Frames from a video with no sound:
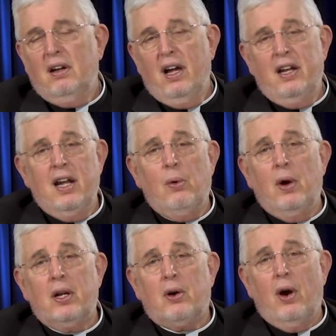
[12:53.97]
and no
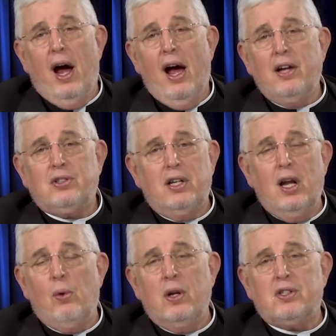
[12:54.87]
one cries and
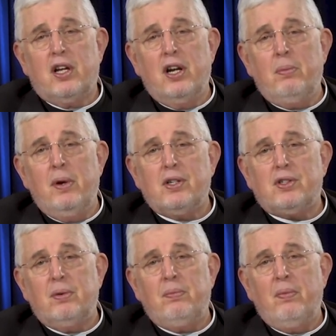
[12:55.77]
no one's going to miss
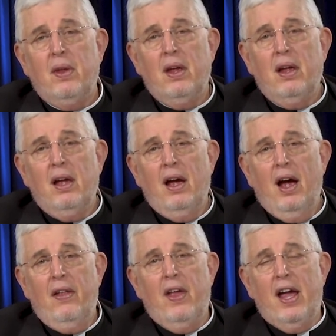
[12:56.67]
them
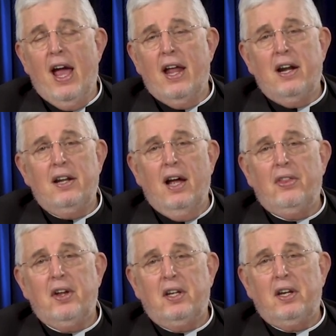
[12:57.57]
and they added
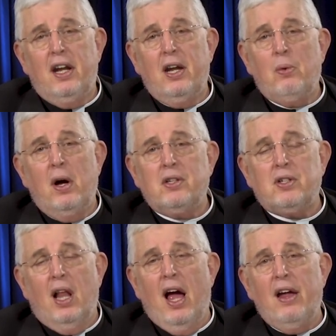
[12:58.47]
nothing to anyone's
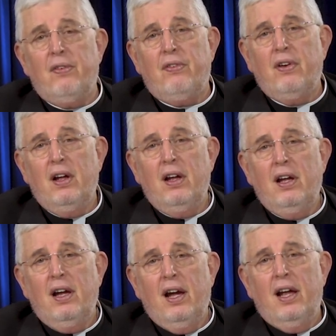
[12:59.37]
life
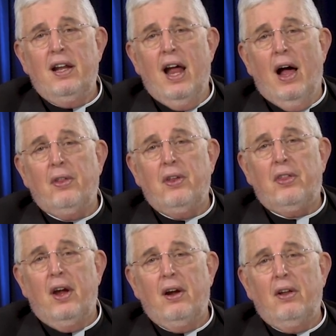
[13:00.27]
and now that
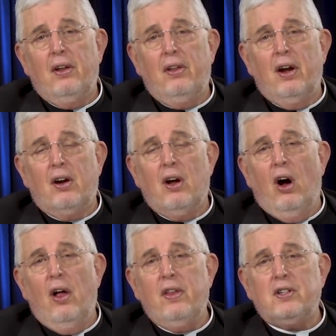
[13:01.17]
they, they're
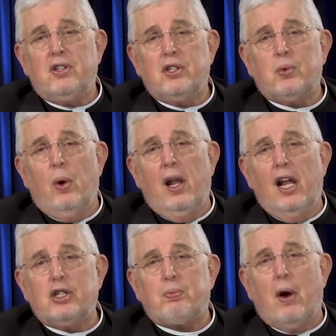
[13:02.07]
gone there's just one
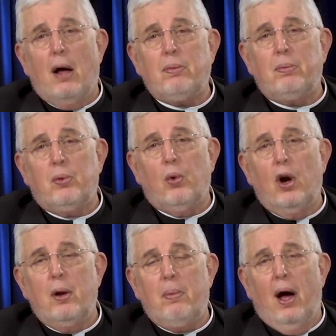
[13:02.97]
less problem to
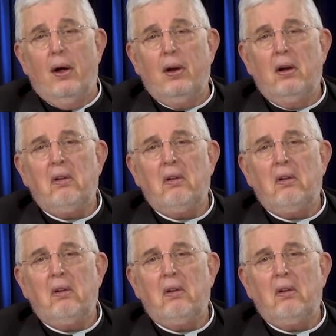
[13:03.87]
worry about